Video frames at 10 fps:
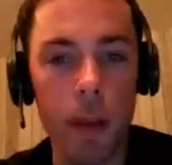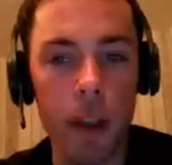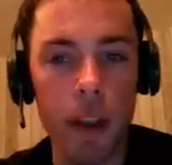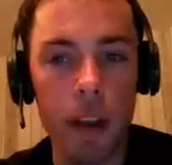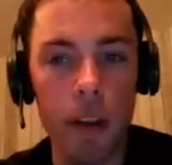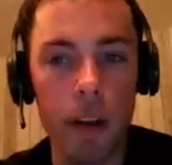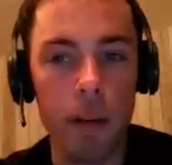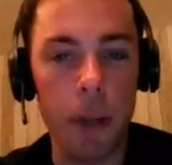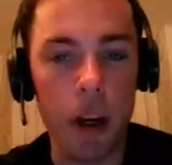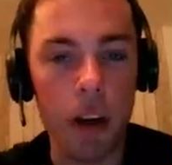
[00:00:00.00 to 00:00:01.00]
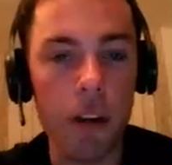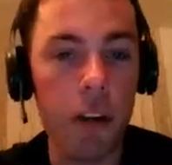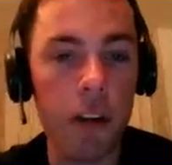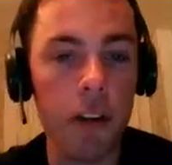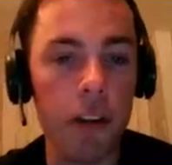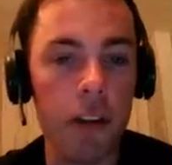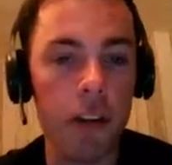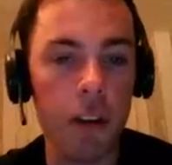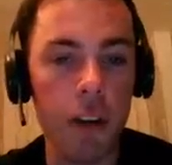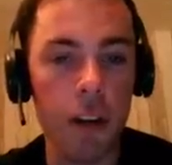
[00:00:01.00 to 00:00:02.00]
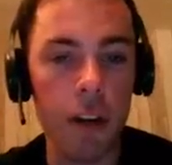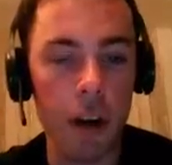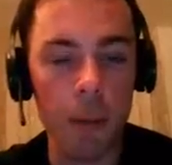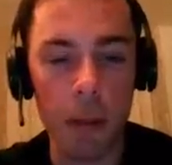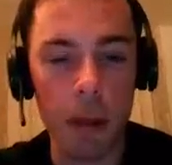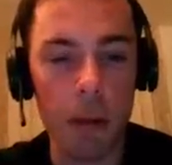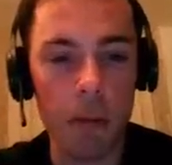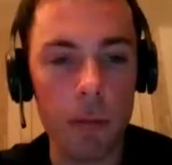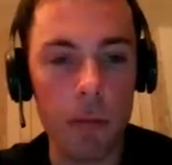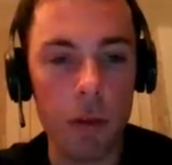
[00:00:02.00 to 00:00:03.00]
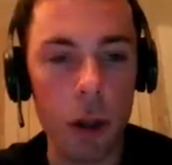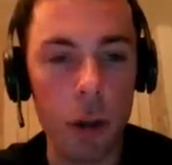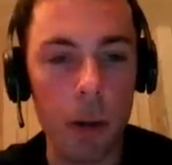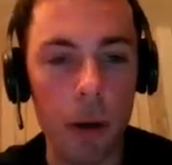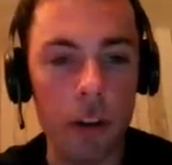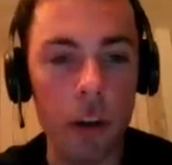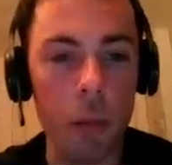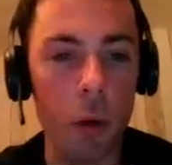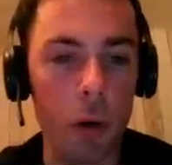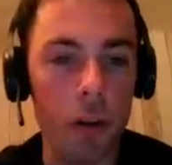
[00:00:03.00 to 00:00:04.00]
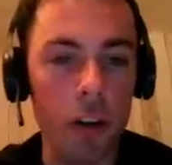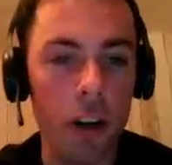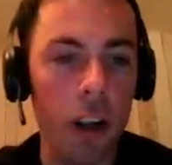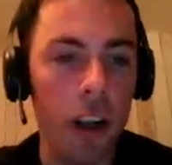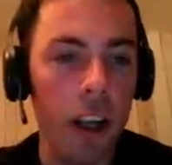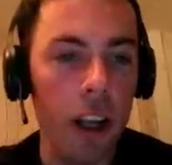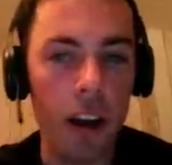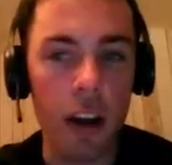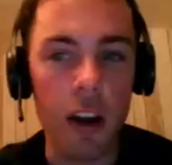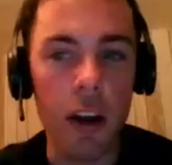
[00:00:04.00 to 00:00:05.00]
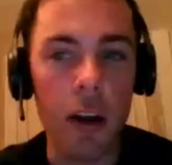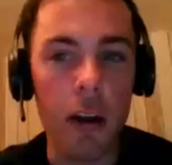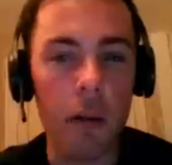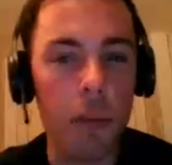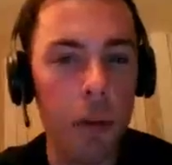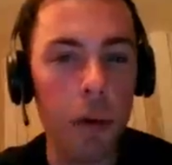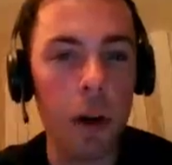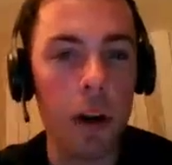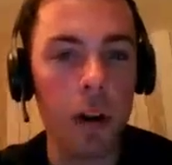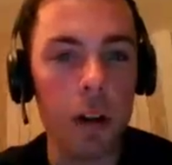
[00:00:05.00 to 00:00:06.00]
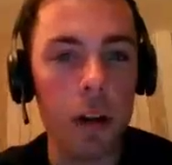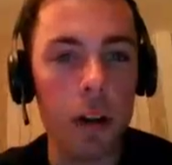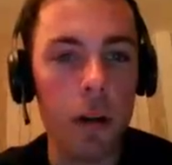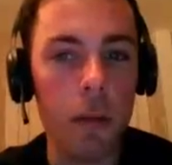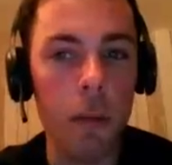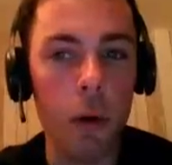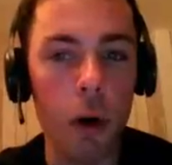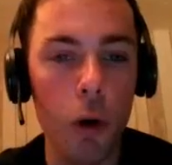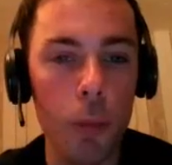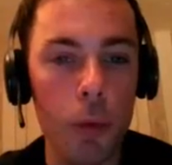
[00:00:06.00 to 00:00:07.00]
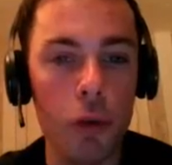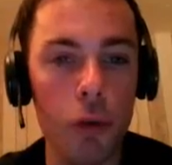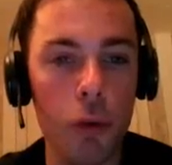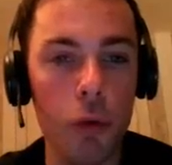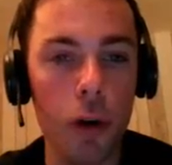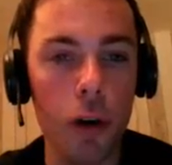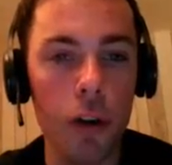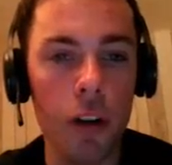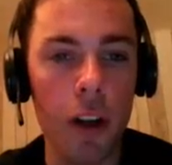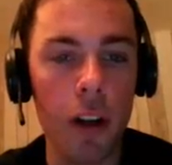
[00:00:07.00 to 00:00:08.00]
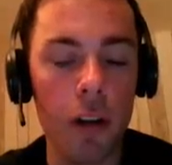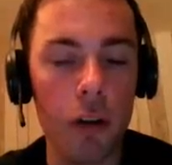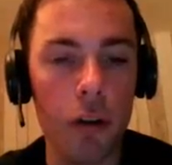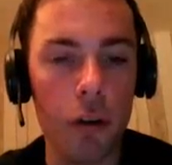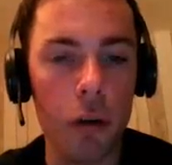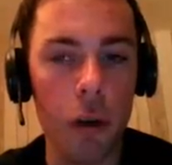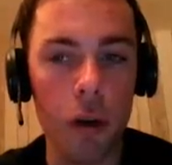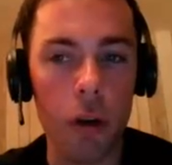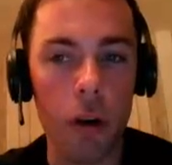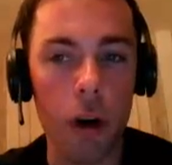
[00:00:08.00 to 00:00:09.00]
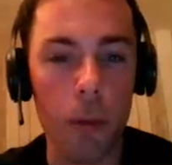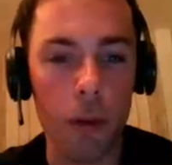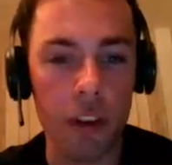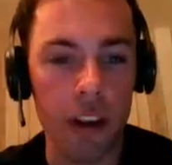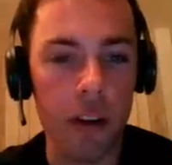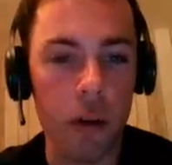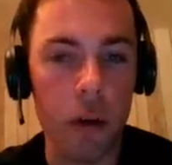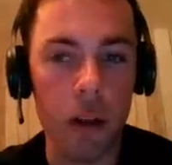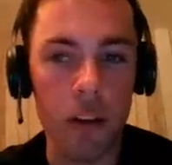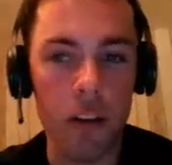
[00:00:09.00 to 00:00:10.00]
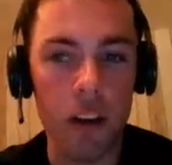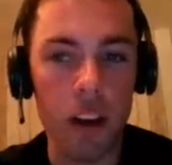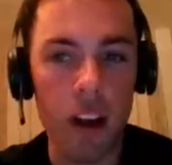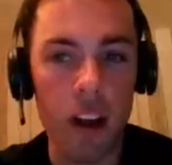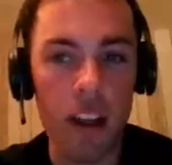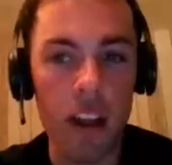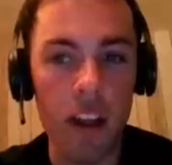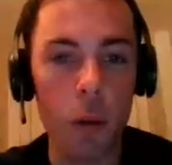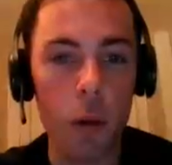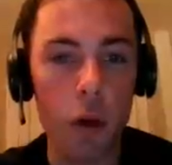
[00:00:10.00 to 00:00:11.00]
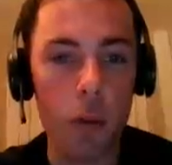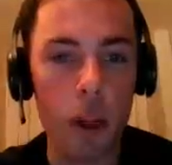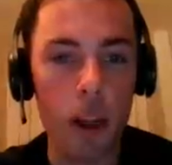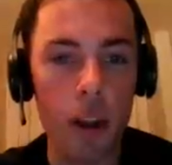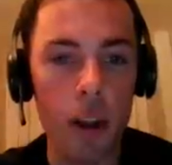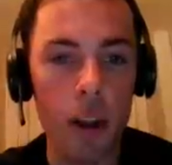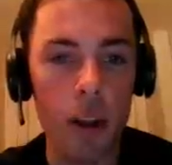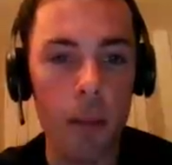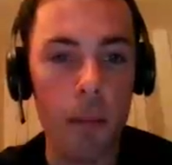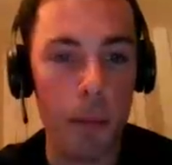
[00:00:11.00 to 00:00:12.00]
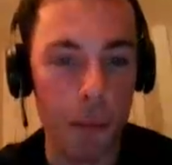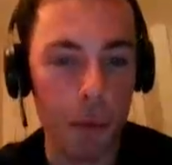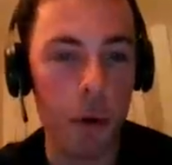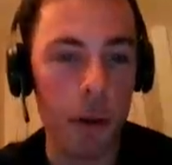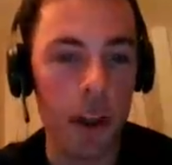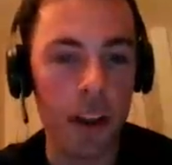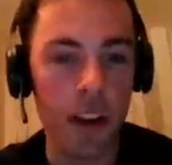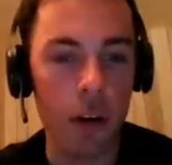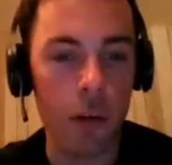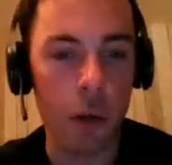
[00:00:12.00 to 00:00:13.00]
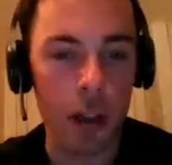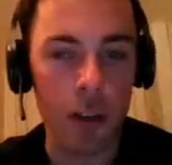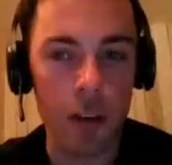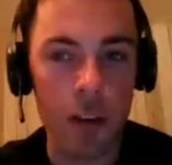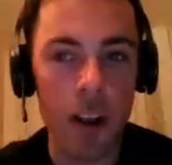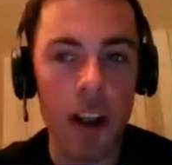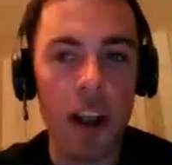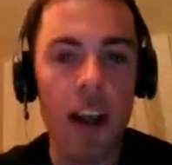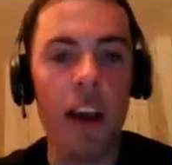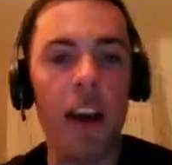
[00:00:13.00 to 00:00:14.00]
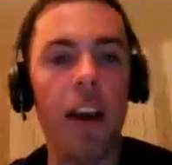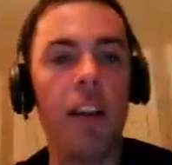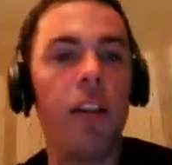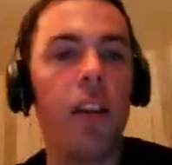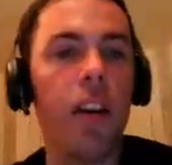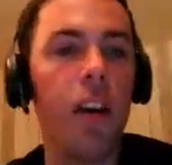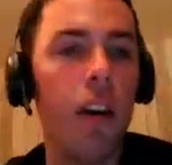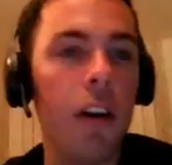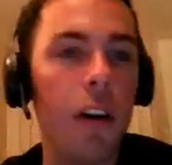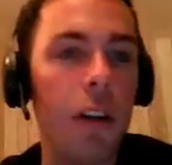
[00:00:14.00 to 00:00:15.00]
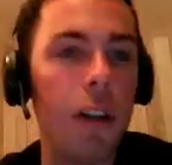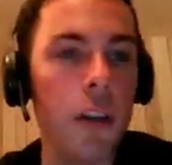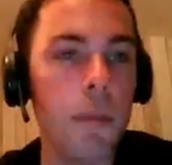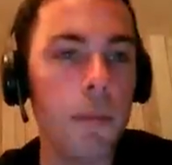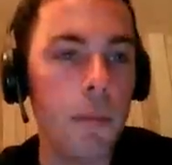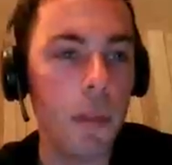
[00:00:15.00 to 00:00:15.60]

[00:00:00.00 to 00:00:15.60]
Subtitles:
being behind us, I'm talking about the Team Worlds, people are more open to move on and to the upper categories than they would be before that kind of race. And that,